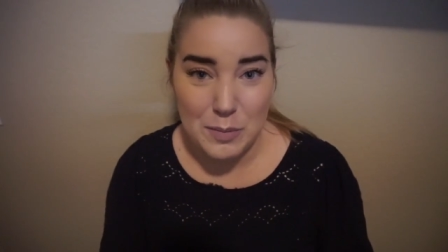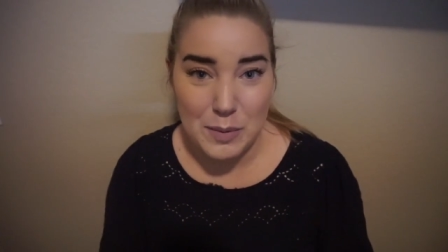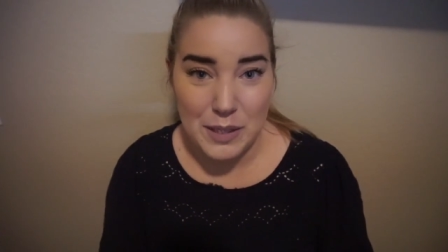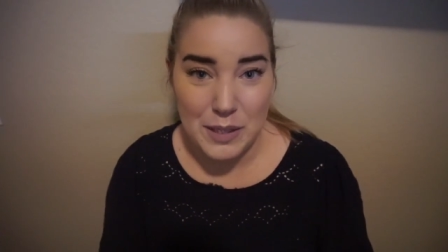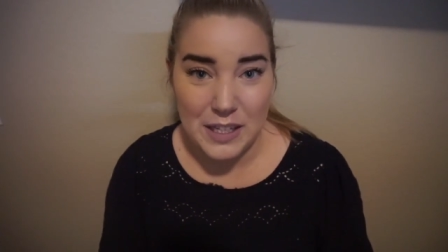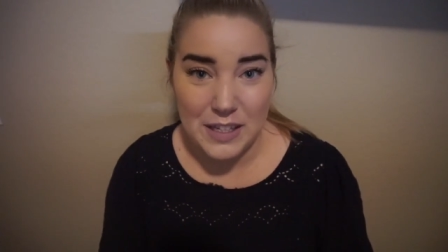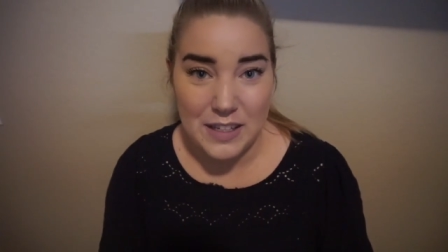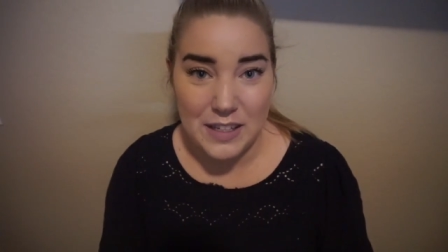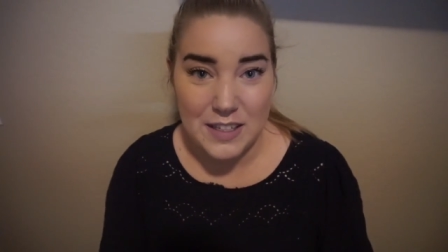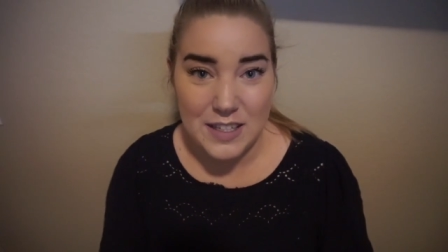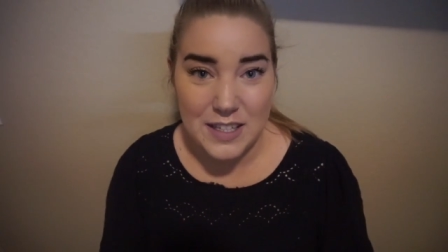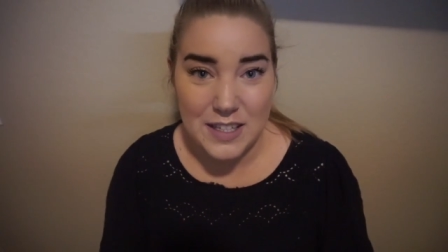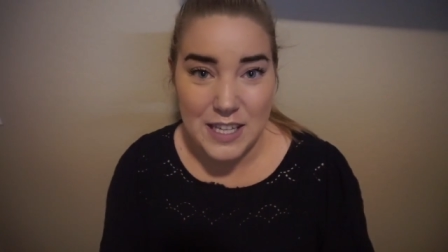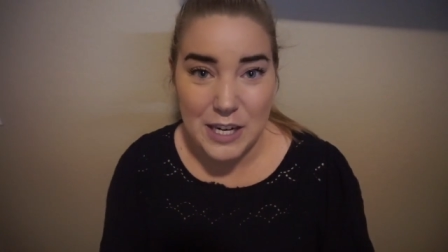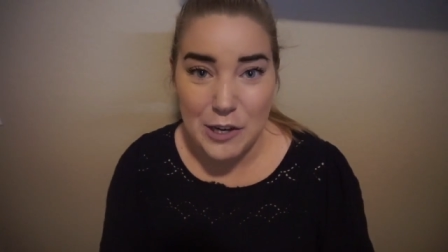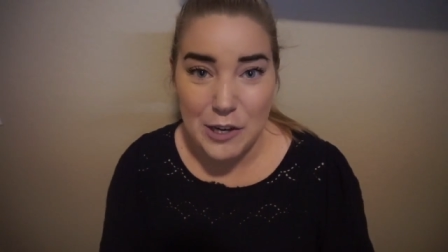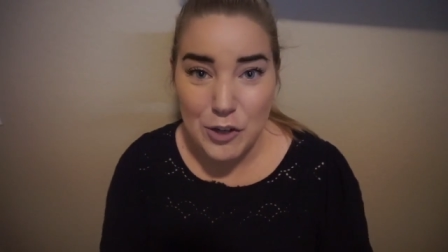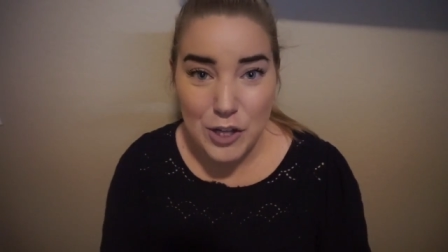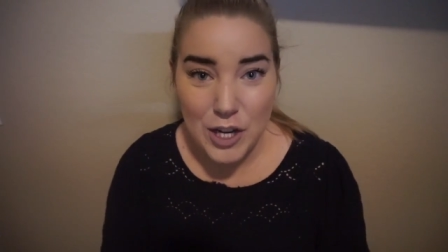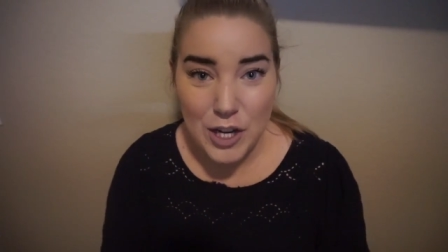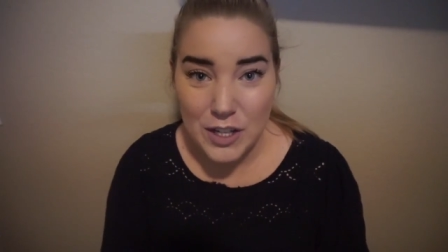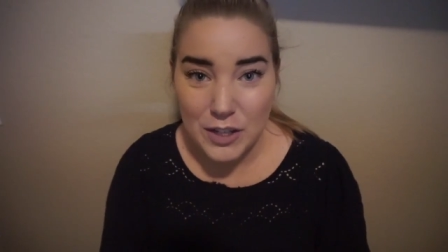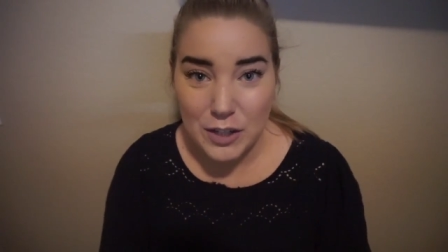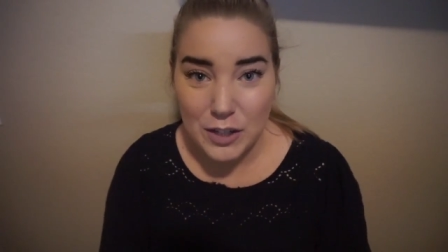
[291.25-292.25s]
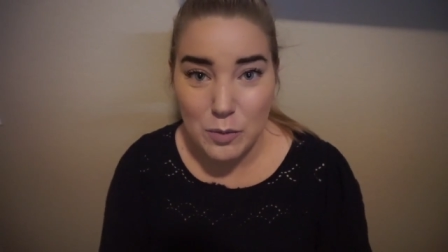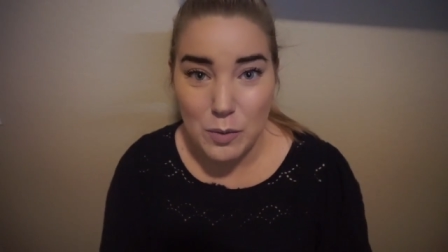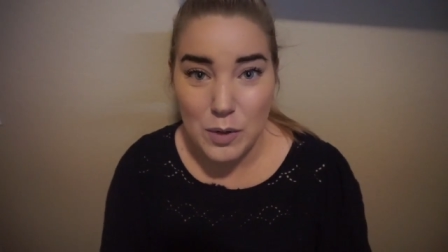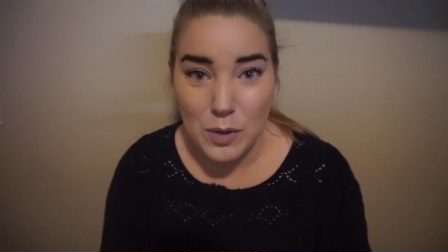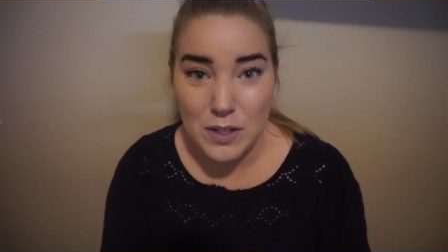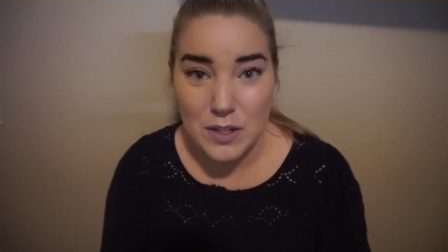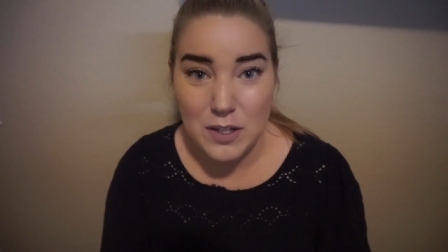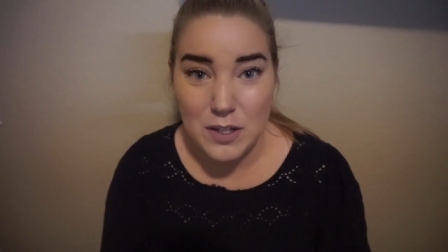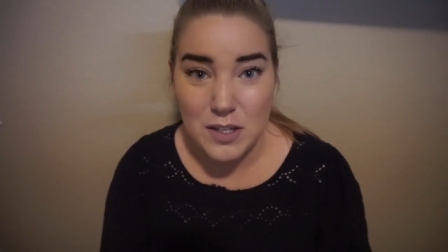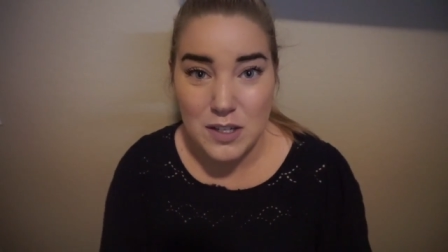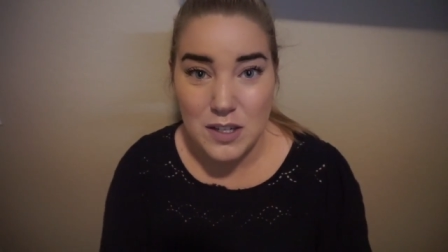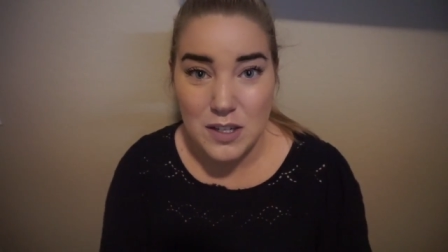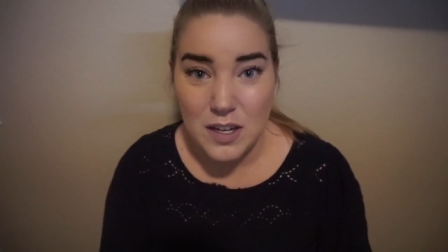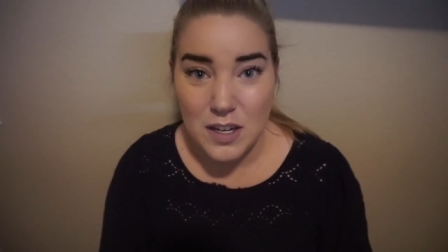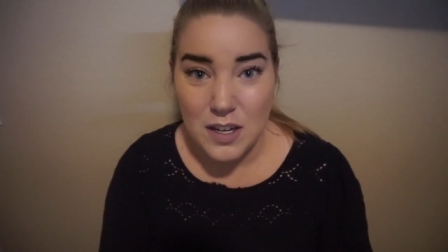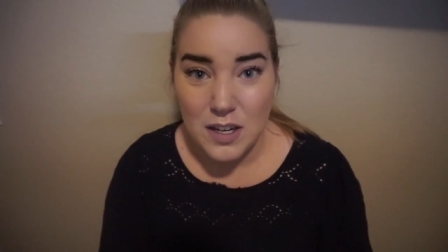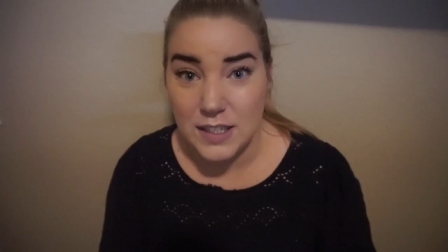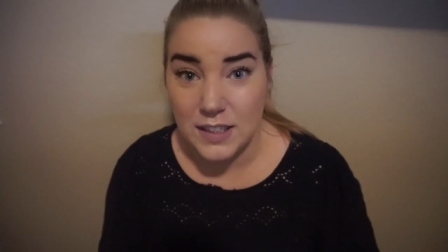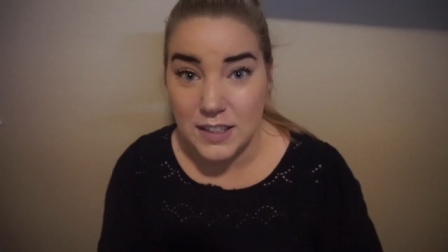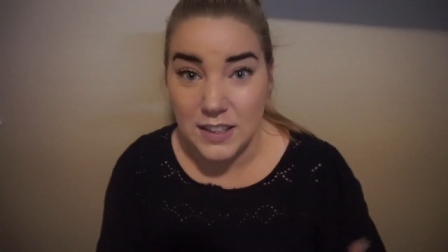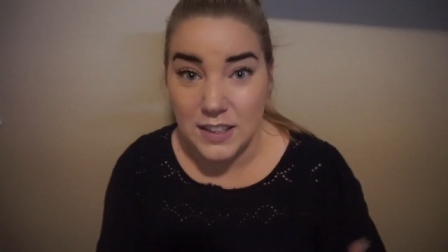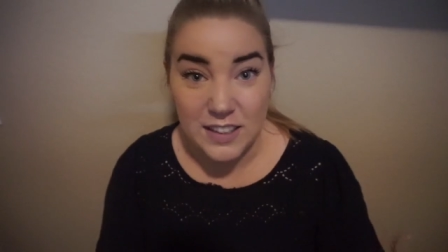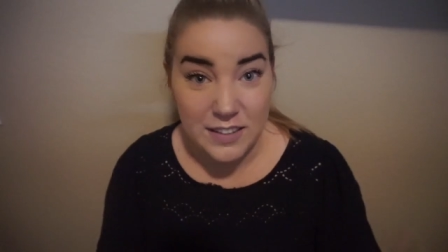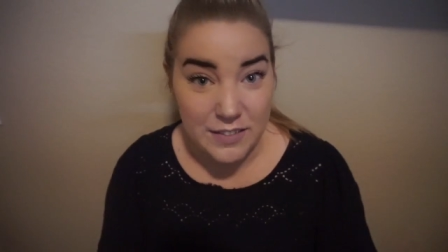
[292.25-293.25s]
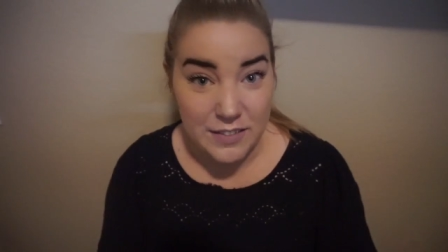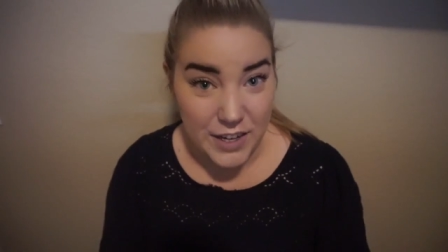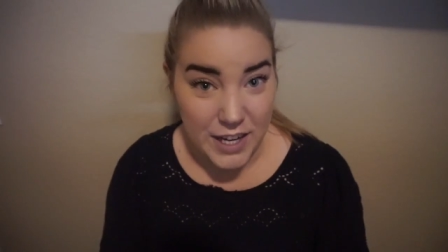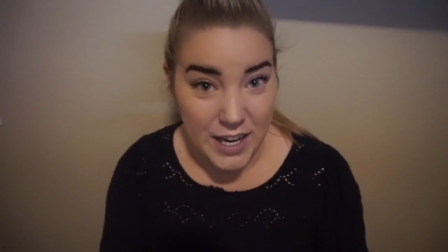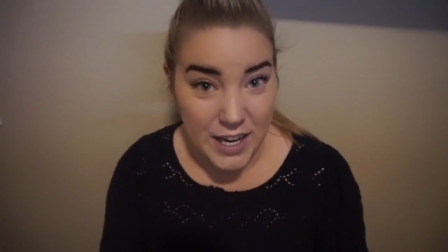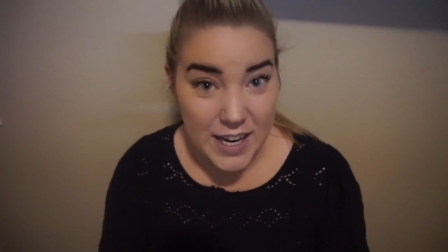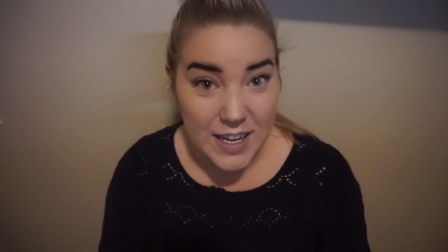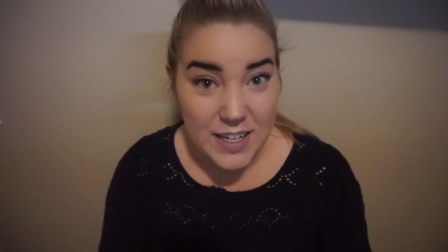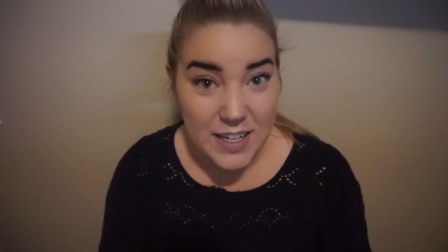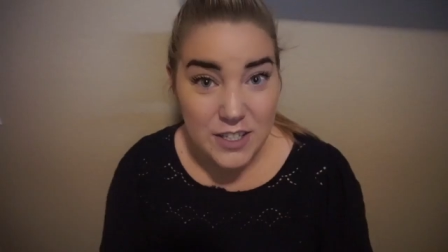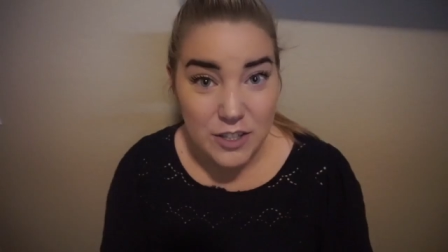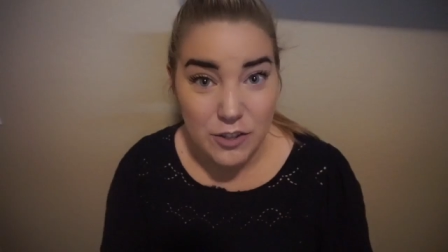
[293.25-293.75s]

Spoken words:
because they're not the ones living it.